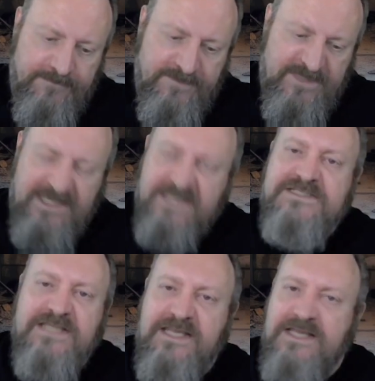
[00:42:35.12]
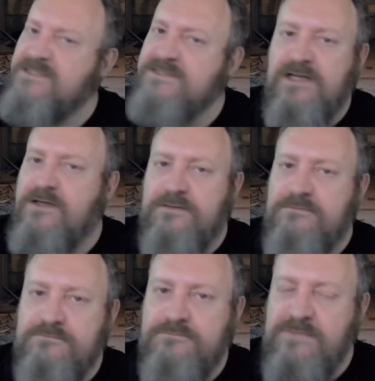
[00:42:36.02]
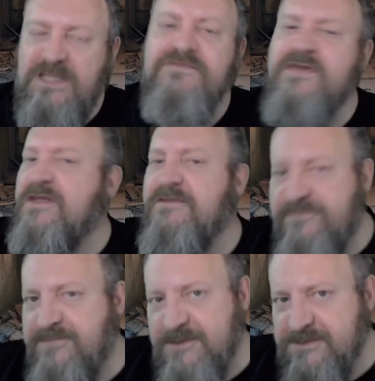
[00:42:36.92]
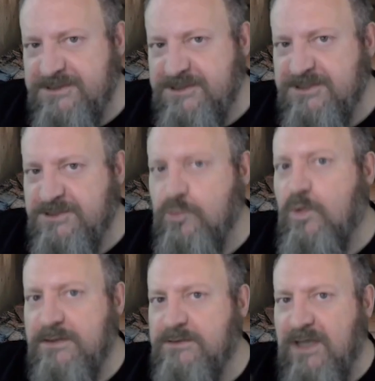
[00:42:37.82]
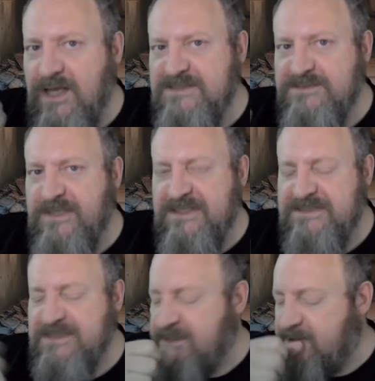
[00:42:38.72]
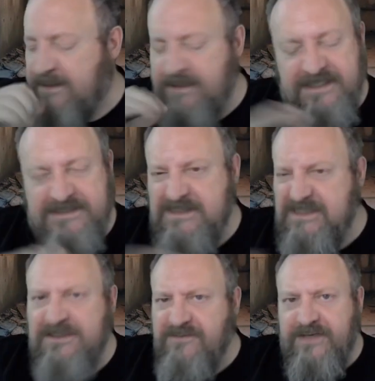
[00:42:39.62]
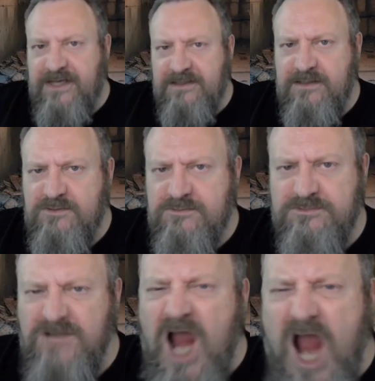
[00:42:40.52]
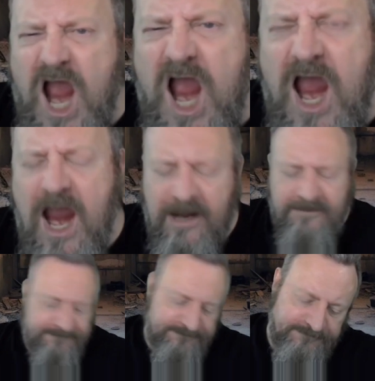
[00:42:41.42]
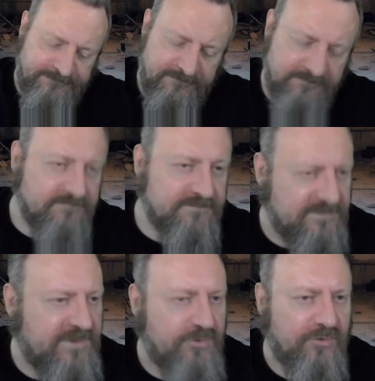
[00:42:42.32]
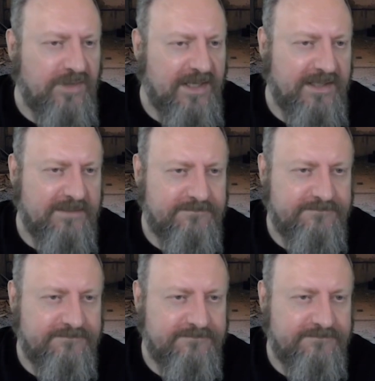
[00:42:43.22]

The SAS are, even if there's just 1 last man standing, is still fanatic. Ah! Cool, huh?